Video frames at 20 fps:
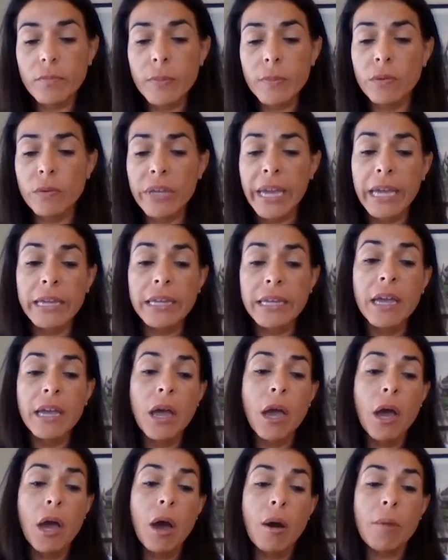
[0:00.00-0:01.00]
okay?
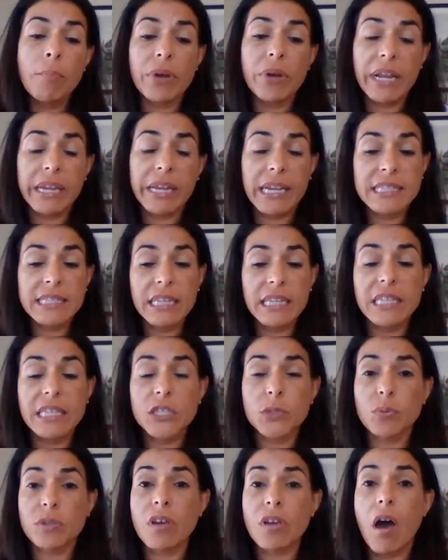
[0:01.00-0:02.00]
But like I said,
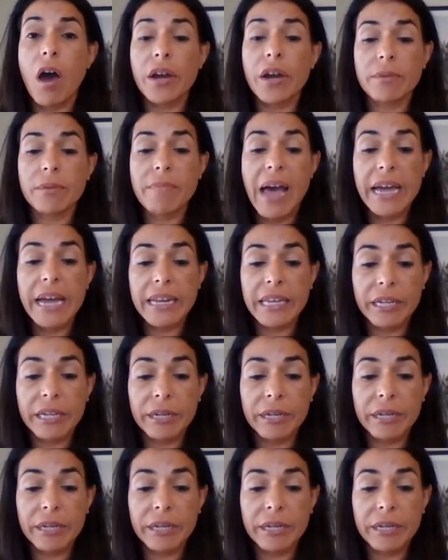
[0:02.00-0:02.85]
this was automatic.